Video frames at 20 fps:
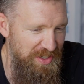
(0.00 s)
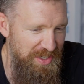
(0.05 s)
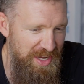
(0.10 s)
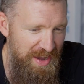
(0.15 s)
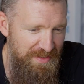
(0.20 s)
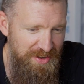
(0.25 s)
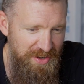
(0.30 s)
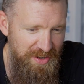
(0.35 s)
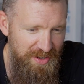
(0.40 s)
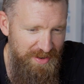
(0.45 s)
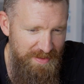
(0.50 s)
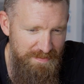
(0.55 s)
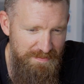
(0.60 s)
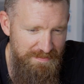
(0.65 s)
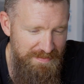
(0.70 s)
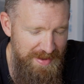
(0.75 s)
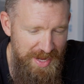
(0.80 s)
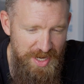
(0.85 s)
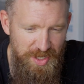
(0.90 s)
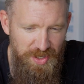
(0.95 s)
governor,
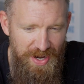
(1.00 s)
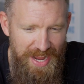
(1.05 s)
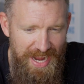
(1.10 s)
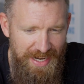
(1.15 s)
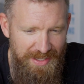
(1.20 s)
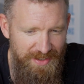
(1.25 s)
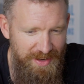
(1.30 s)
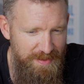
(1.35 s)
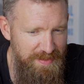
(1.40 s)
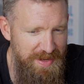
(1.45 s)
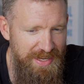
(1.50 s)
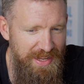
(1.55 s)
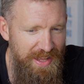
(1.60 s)
major actor. I mean,